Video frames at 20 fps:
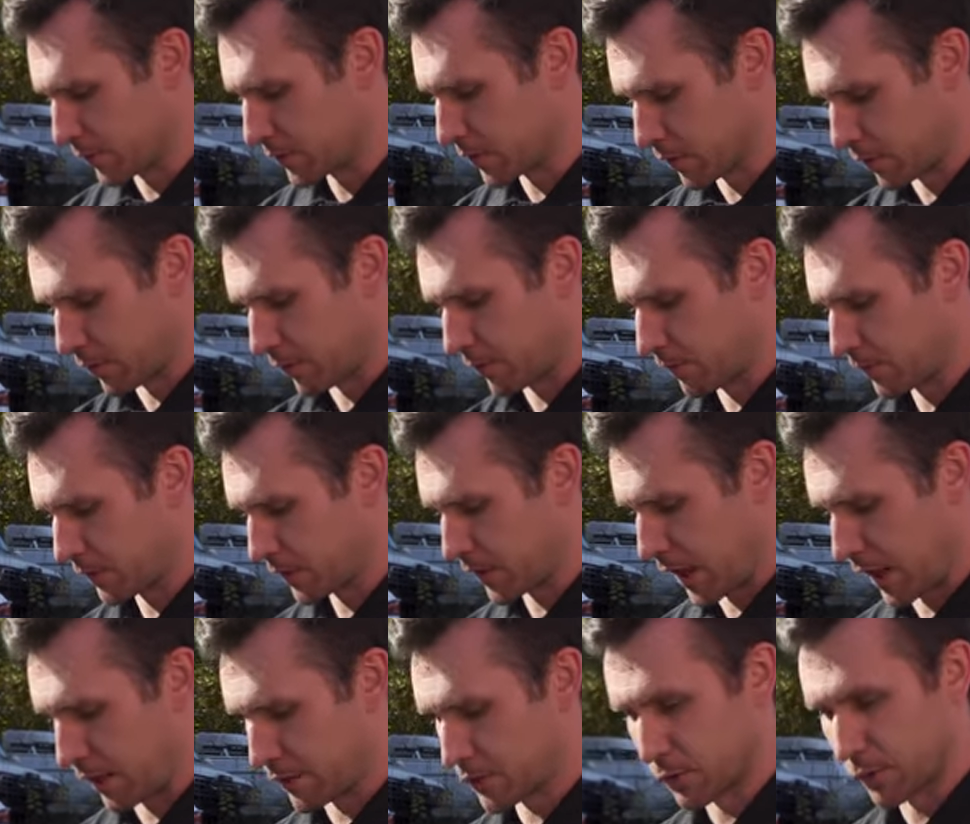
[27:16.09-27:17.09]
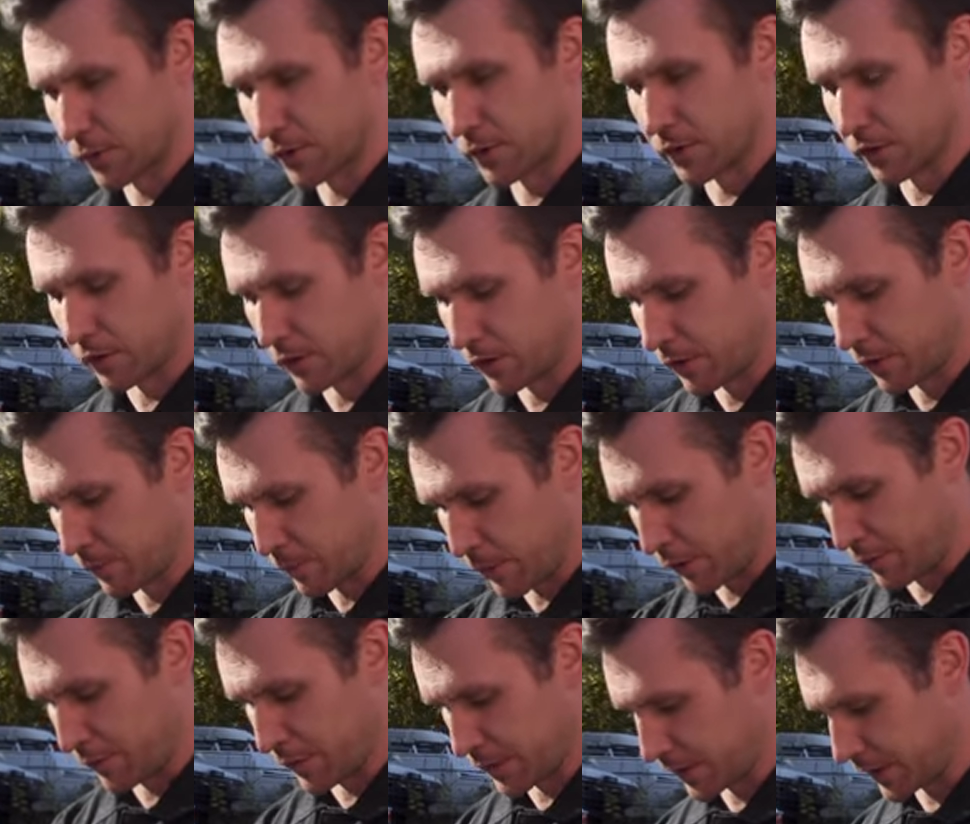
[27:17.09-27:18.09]
so it'll contour to the hood
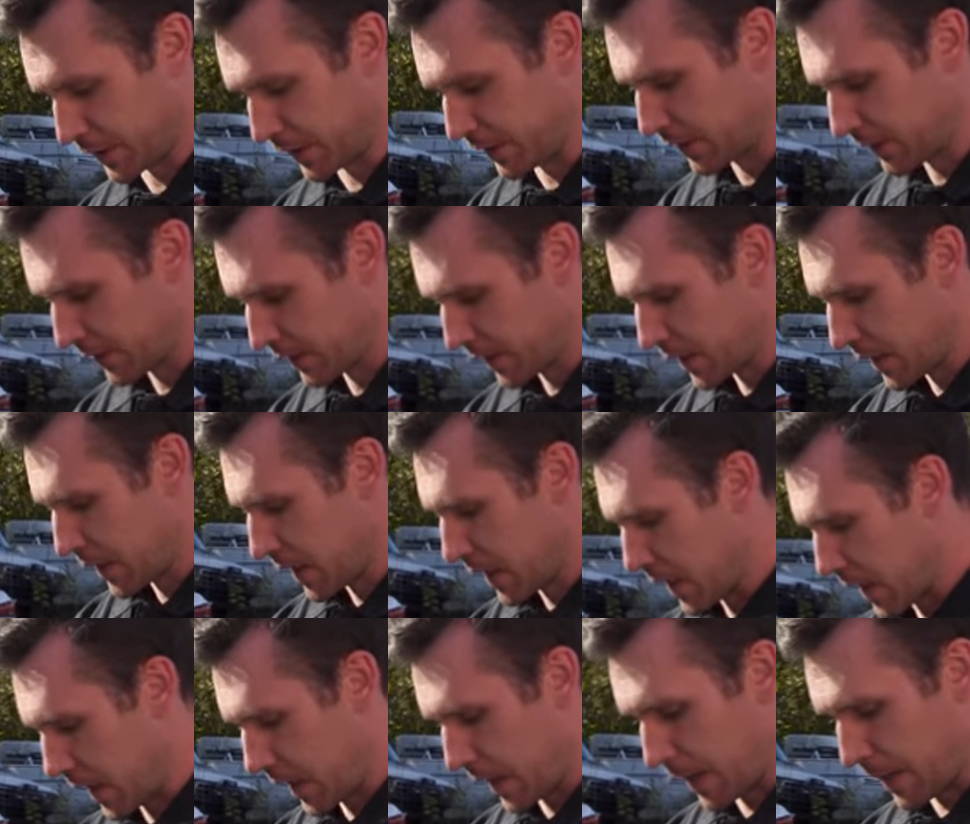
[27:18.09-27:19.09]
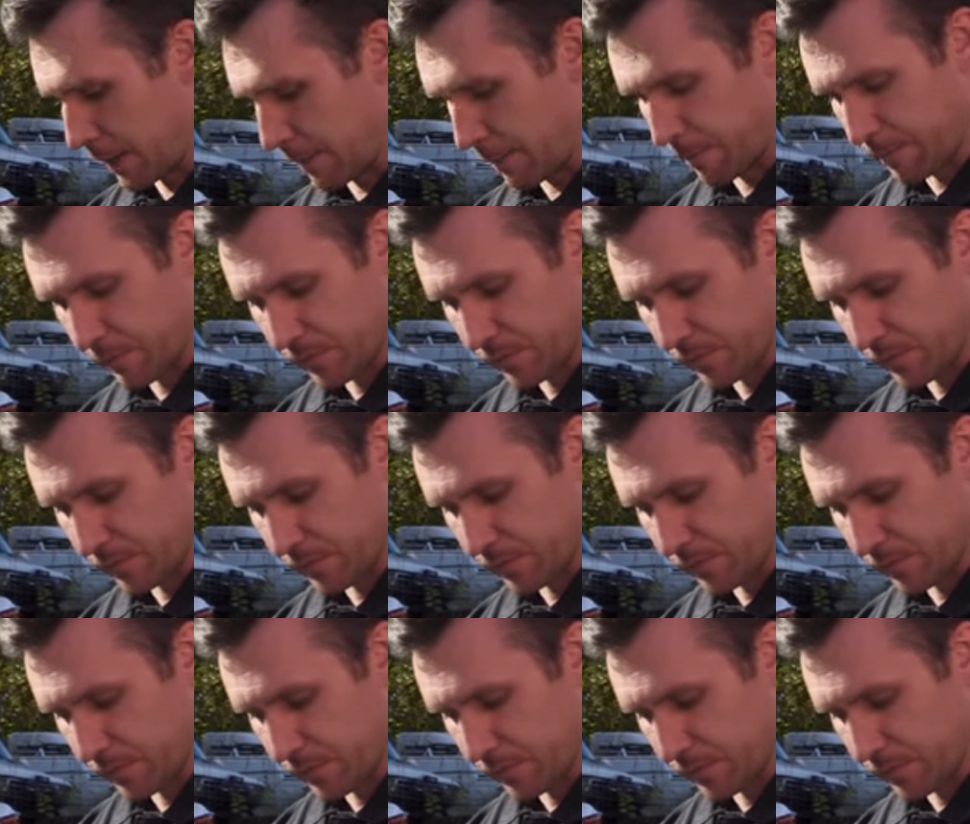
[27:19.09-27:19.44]
perfectly. Um,